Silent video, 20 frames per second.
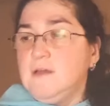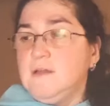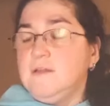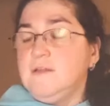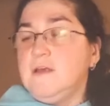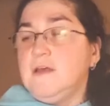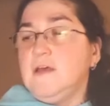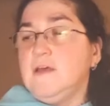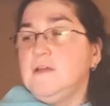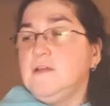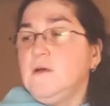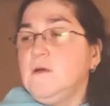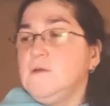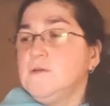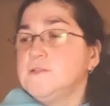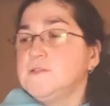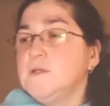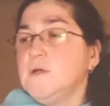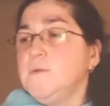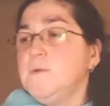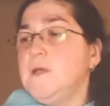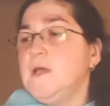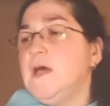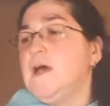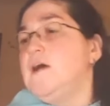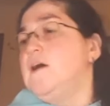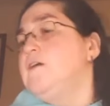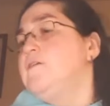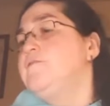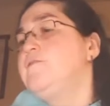Then also we
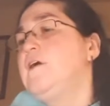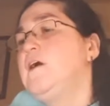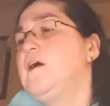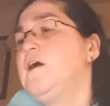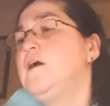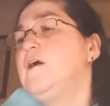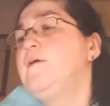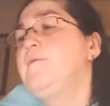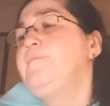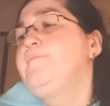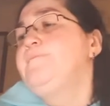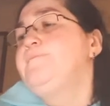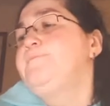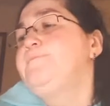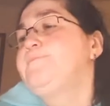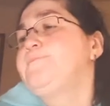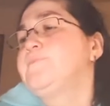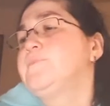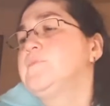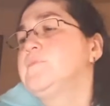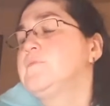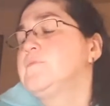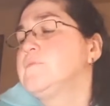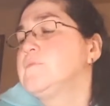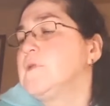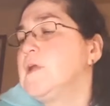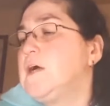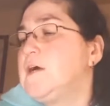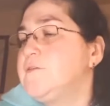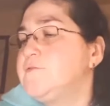have
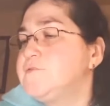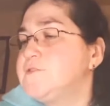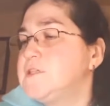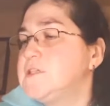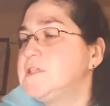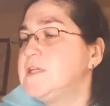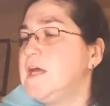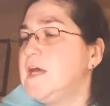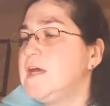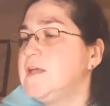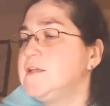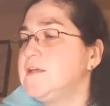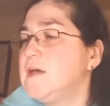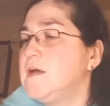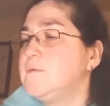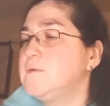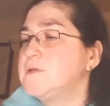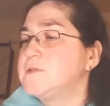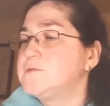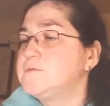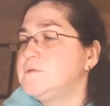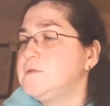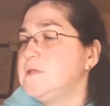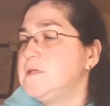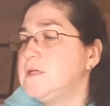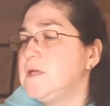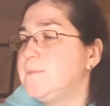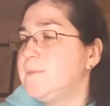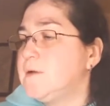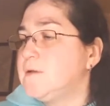after that I was
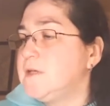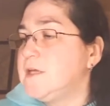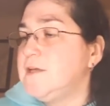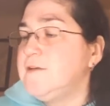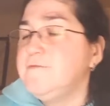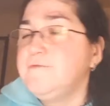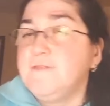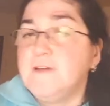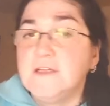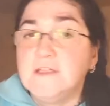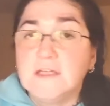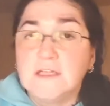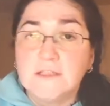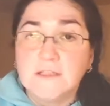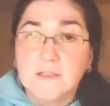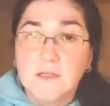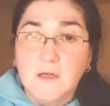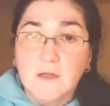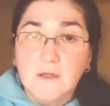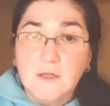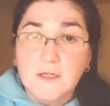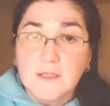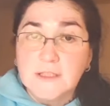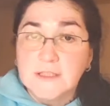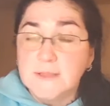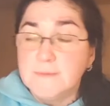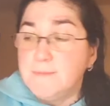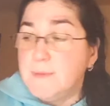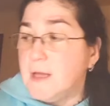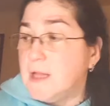reading about infant and toddler
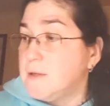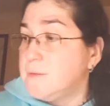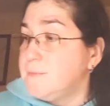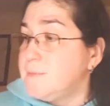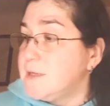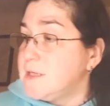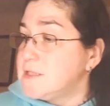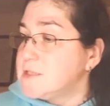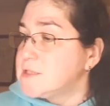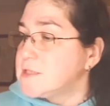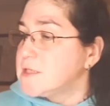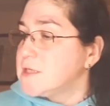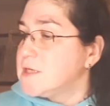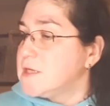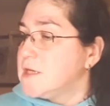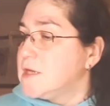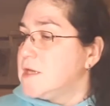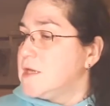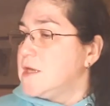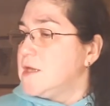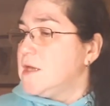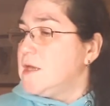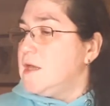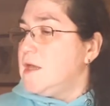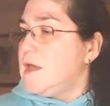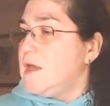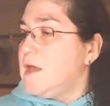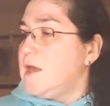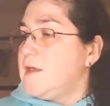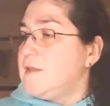development,
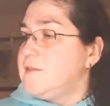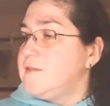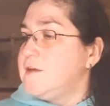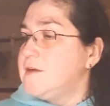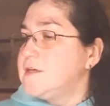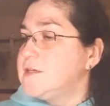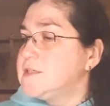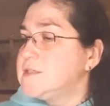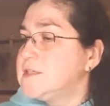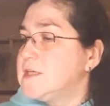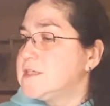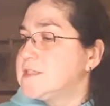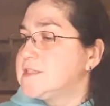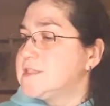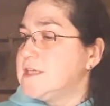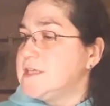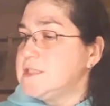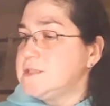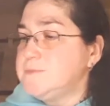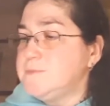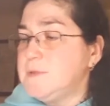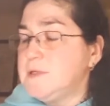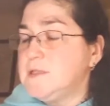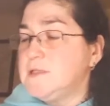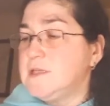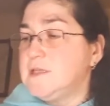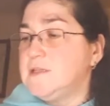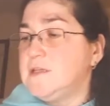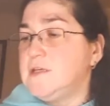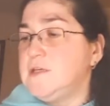and there is the assessment
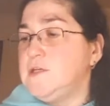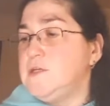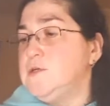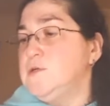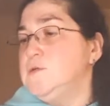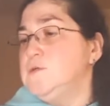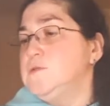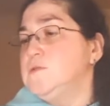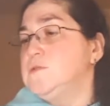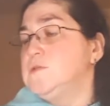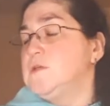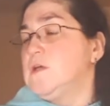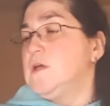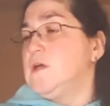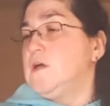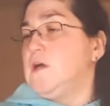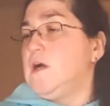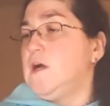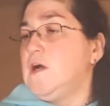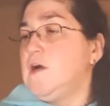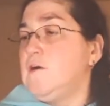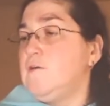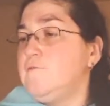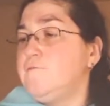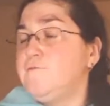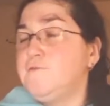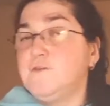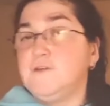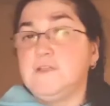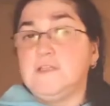that they use
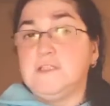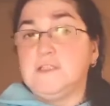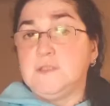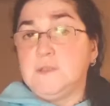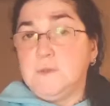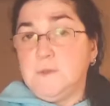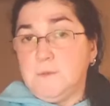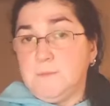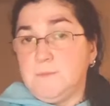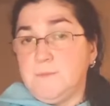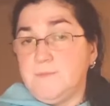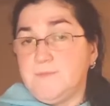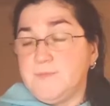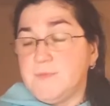for this group.